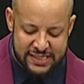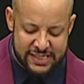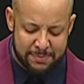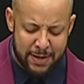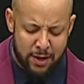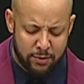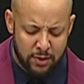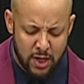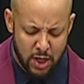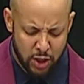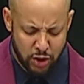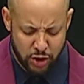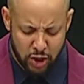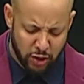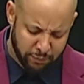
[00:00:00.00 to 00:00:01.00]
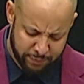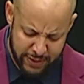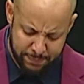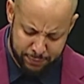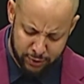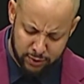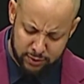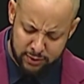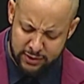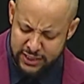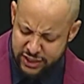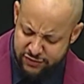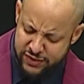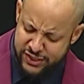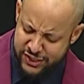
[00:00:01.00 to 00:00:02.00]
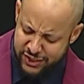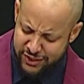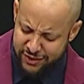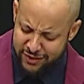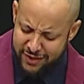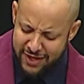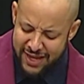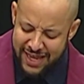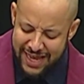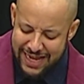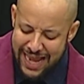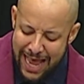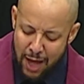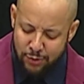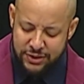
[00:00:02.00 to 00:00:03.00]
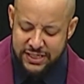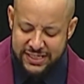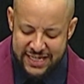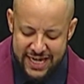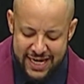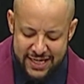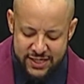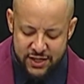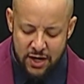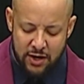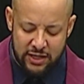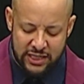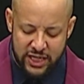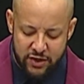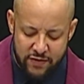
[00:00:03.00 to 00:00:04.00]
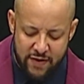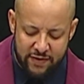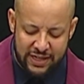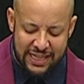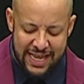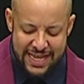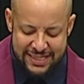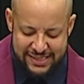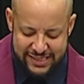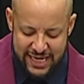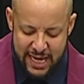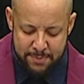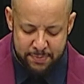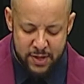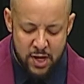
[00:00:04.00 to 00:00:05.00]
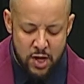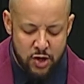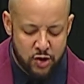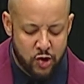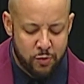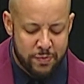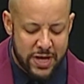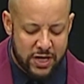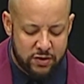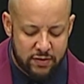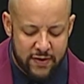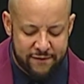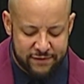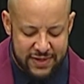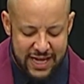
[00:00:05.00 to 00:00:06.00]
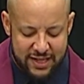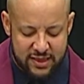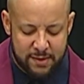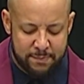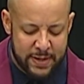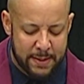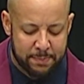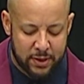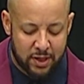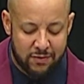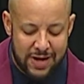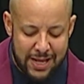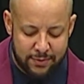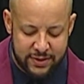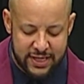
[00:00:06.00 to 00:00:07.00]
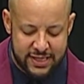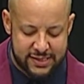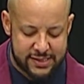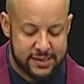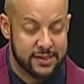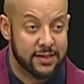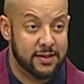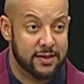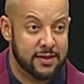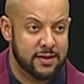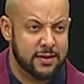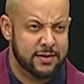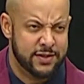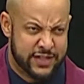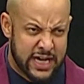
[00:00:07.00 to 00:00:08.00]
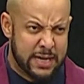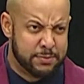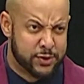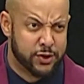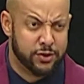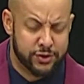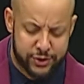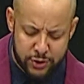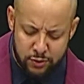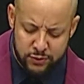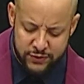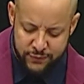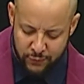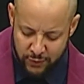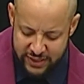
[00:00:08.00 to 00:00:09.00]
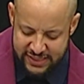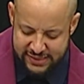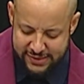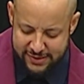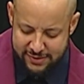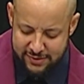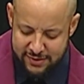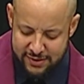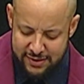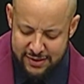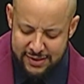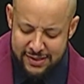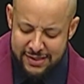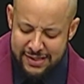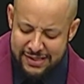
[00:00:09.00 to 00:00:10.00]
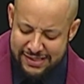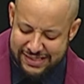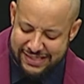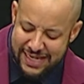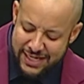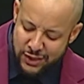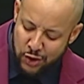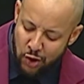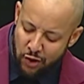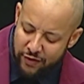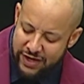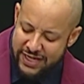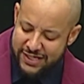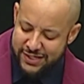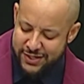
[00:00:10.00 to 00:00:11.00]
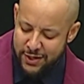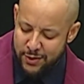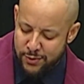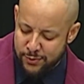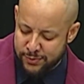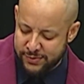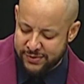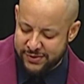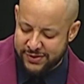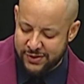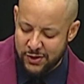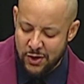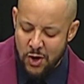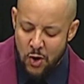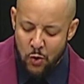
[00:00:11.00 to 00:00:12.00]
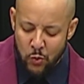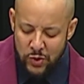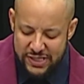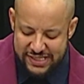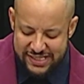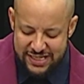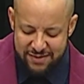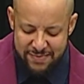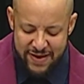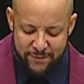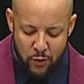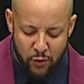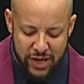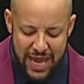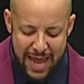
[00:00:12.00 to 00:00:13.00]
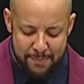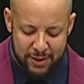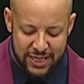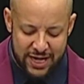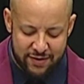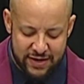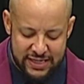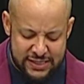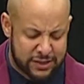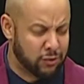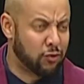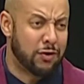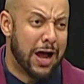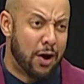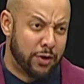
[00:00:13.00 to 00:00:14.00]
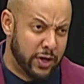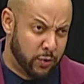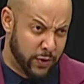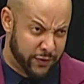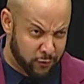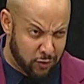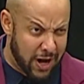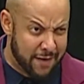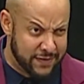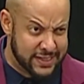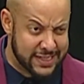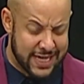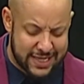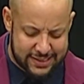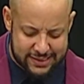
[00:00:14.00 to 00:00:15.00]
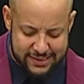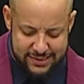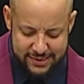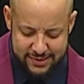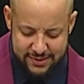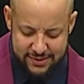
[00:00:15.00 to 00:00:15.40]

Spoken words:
about young people, literature, and how to change our literary landscape to better reflect the people around us. James Earl Jones' voice, stentorian tones, wisdom and vocabularies crowded with gravitas.